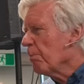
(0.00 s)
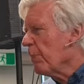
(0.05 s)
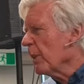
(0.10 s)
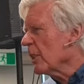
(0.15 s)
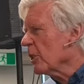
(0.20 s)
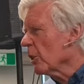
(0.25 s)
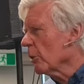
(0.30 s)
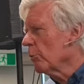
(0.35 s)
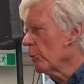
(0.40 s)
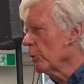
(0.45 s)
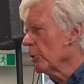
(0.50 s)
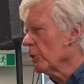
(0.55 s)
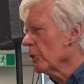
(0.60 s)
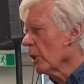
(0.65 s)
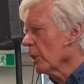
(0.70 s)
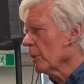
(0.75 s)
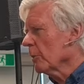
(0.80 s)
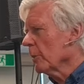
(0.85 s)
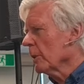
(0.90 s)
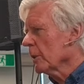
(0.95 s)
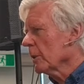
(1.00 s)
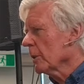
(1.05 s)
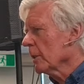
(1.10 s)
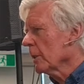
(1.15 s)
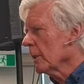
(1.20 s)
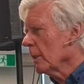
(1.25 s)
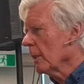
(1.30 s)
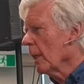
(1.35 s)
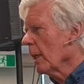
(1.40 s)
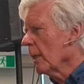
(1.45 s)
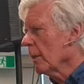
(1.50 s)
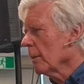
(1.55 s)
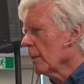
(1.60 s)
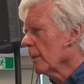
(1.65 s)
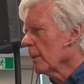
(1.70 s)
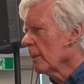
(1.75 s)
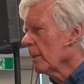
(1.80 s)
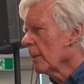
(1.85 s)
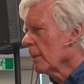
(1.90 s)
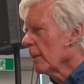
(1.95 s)
Bitter root judgments. Yeah?
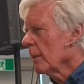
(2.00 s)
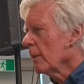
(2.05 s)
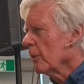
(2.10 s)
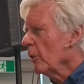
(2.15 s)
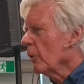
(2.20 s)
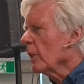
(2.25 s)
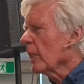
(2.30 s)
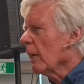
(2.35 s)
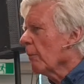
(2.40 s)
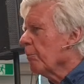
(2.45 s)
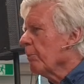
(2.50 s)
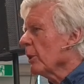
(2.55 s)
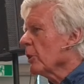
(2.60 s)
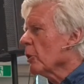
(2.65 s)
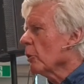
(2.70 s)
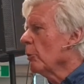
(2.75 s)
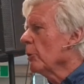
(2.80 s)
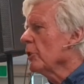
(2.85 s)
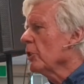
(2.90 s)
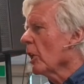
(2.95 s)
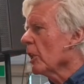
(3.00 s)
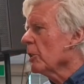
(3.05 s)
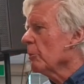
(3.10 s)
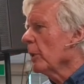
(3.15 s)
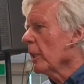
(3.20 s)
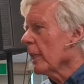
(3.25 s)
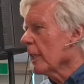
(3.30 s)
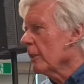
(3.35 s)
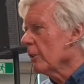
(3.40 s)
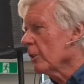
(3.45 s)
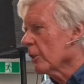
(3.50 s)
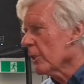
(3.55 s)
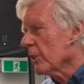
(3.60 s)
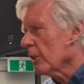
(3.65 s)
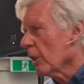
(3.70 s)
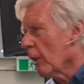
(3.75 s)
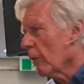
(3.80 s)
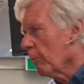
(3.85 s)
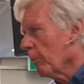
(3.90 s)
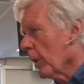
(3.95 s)
You can have bitter root judgment against
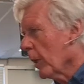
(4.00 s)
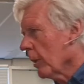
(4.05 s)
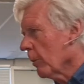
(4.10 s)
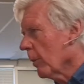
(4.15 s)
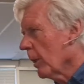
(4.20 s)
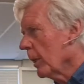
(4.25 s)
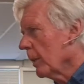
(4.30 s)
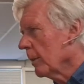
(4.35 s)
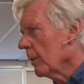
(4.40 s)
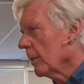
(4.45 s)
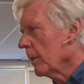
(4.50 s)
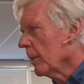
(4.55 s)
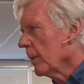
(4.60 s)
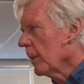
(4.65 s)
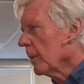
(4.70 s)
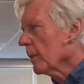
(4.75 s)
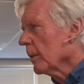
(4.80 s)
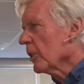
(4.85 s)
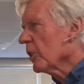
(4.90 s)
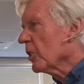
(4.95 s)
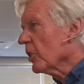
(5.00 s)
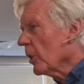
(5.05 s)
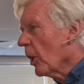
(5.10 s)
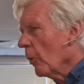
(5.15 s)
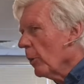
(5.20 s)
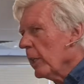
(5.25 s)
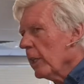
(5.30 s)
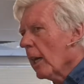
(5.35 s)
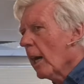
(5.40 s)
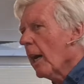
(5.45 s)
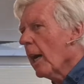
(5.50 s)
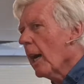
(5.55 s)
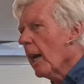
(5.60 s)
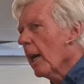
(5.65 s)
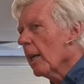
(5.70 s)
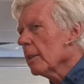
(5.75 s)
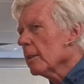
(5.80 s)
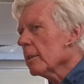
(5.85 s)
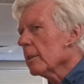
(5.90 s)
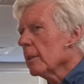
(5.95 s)
yourself, by the way. The stony
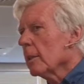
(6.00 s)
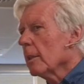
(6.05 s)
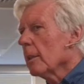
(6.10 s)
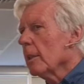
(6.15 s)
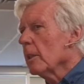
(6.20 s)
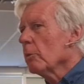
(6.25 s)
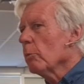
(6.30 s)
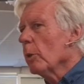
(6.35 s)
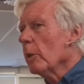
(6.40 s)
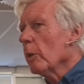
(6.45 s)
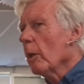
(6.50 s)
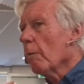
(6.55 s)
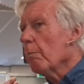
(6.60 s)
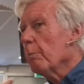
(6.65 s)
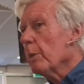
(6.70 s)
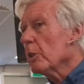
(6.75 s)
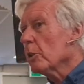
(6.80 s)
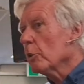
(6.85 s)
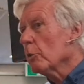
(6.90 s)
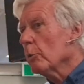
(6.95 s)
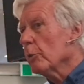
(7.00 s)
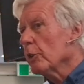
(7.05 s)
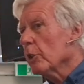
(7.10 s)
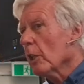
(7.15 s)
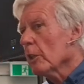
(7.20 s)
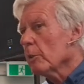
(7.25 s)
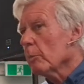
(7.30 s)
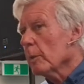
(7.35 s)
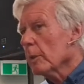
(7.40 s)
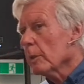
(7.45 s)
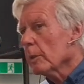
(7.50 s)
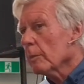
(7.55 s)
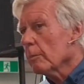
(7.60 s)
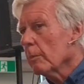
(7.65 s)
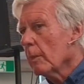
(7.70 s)
heart is when you have bitter root judgments.